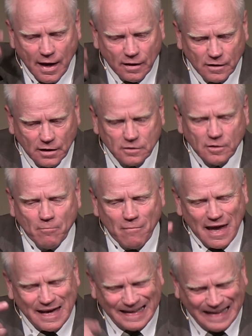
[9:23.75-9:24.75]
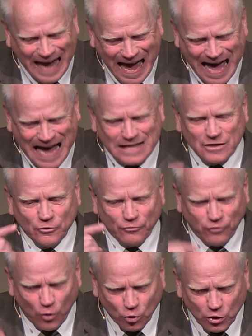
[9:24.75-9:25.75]
and then to make an active
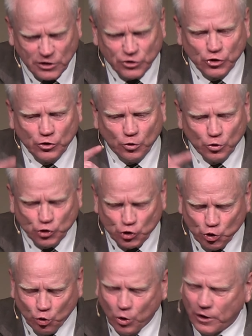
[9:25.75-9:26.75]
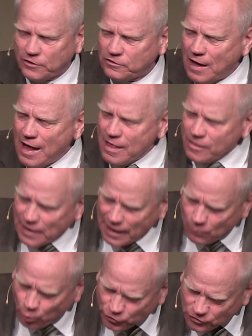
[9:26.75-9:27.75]
volitional choice that
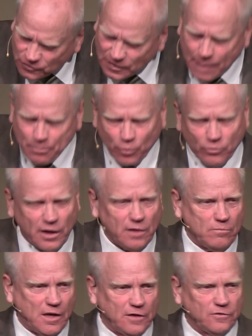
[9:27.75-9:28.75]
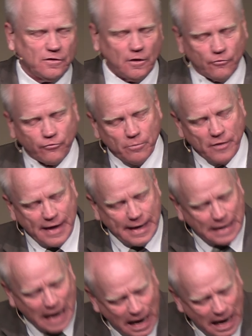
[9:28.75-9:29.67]
I will separate myself from that.